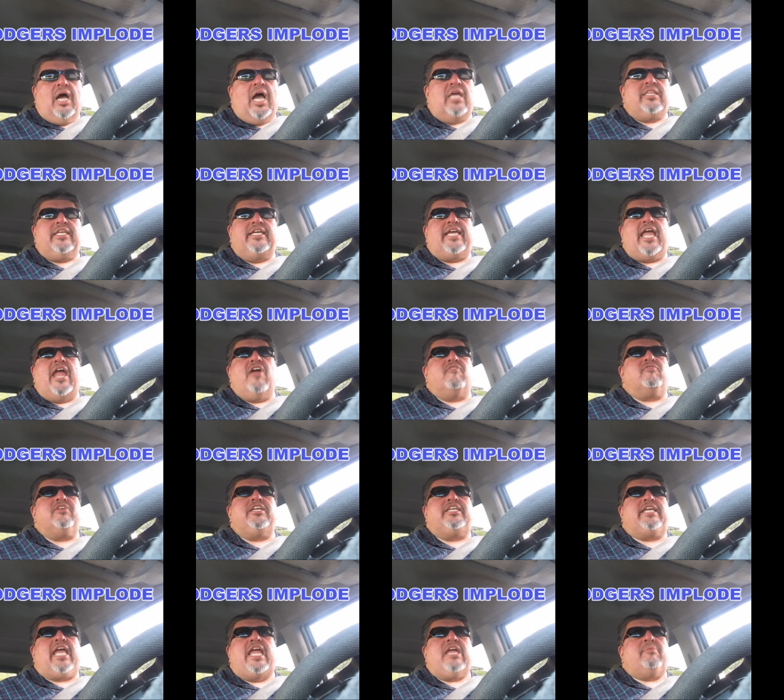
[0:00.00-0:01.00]
I think
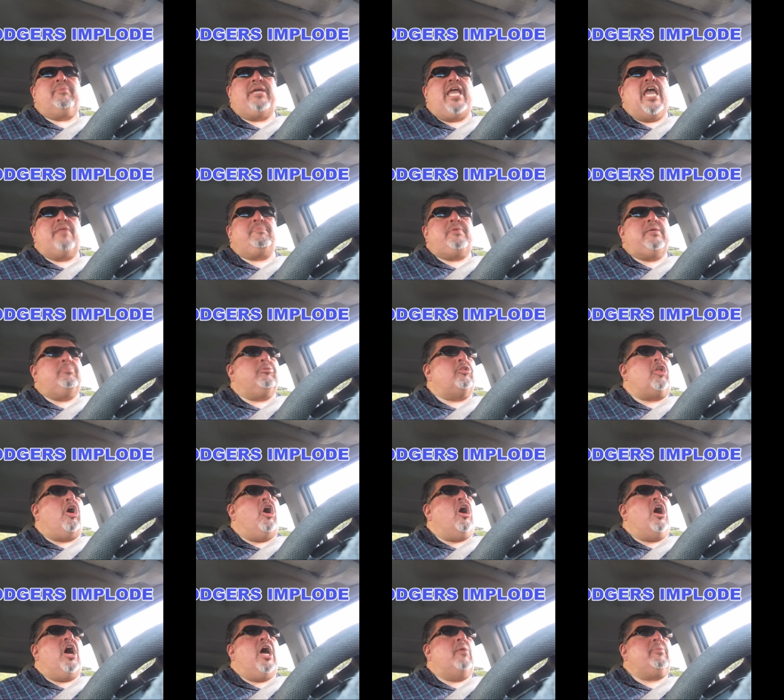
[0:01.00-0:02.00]
every game we had people
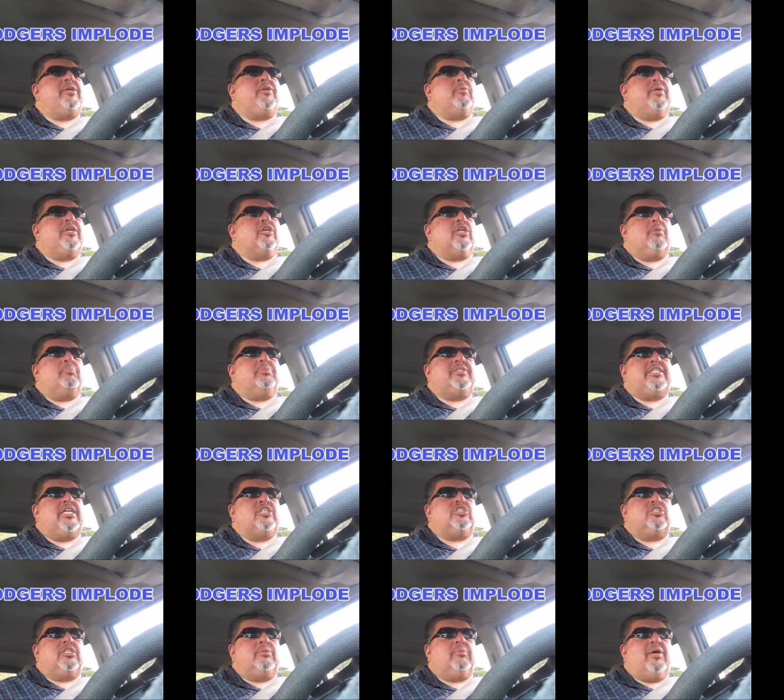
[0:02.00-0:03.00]
on, we, we could have
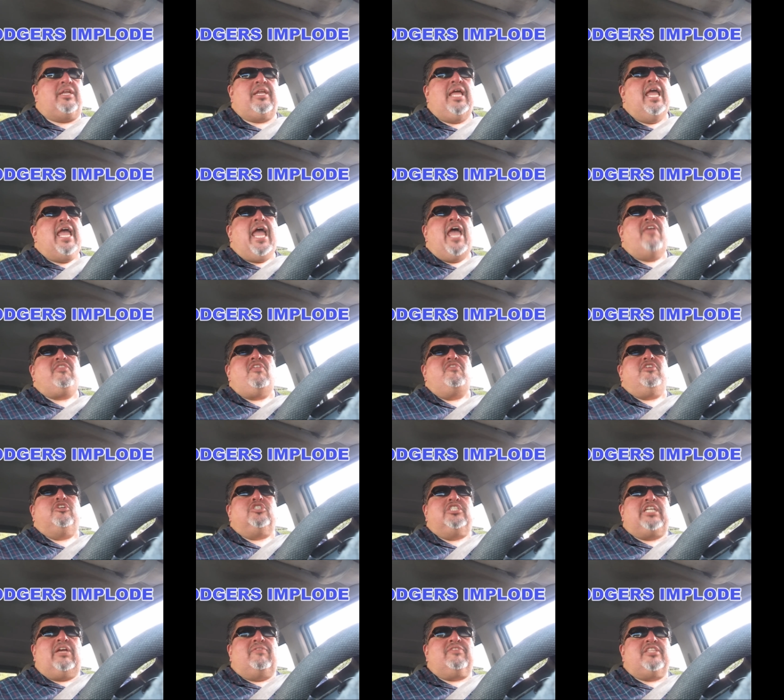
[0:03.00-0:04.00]
potentially won. And then there
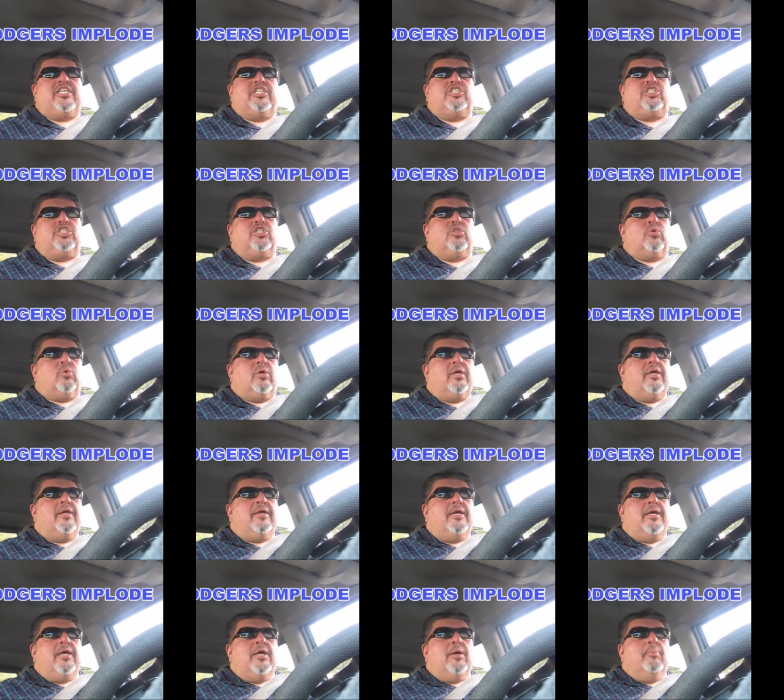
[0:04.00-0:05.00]
was everything too.
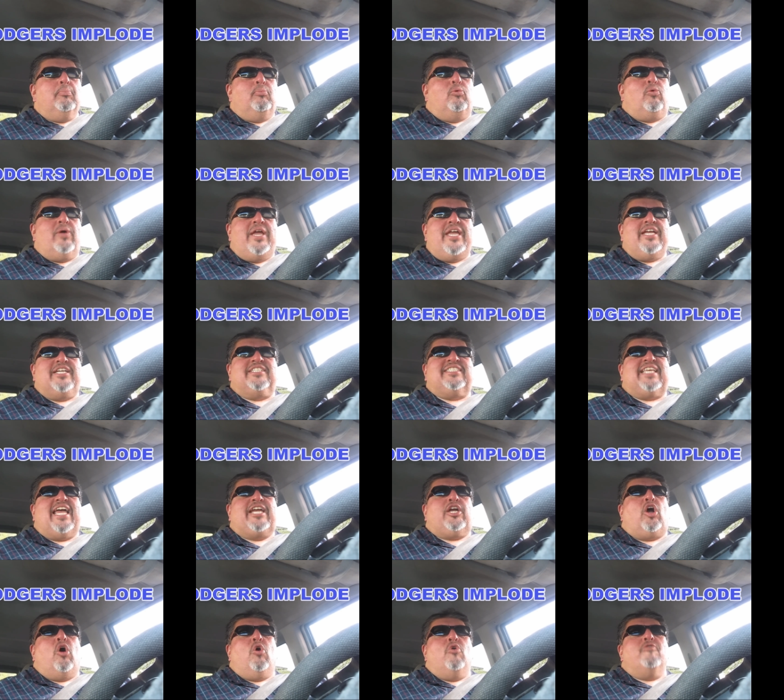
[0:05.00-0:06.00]
Puig is
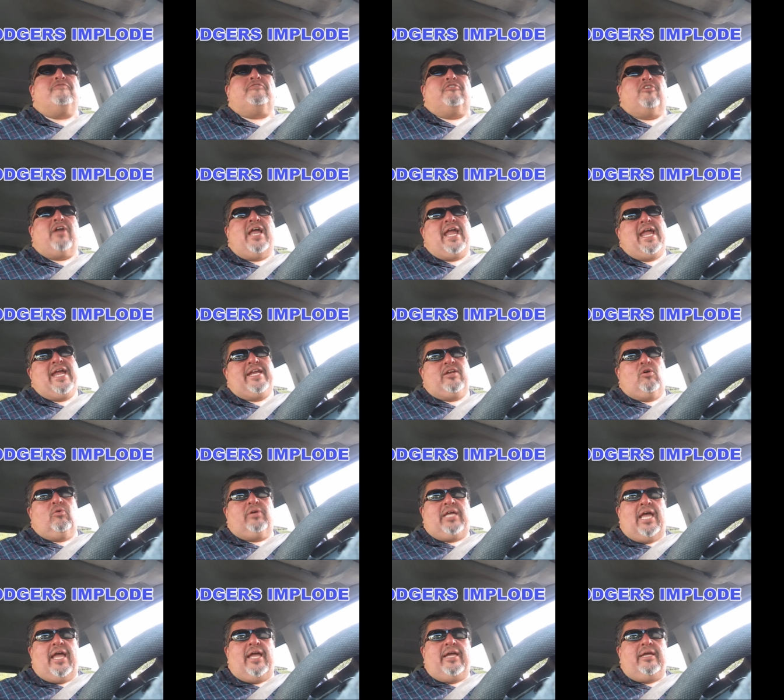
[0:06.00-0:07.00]
like 0 for 8,
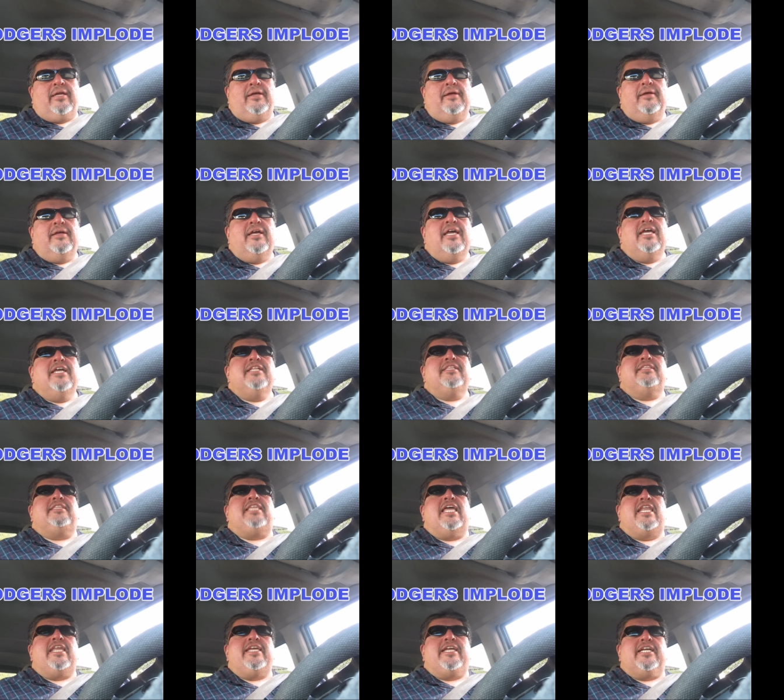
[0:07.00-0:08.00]
okay?
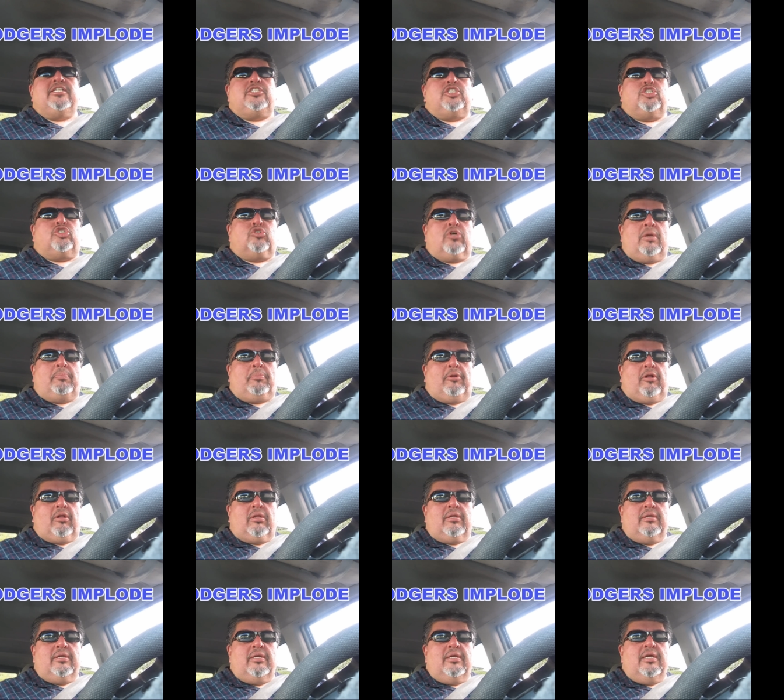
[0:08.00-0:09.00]
Then he gets a triple.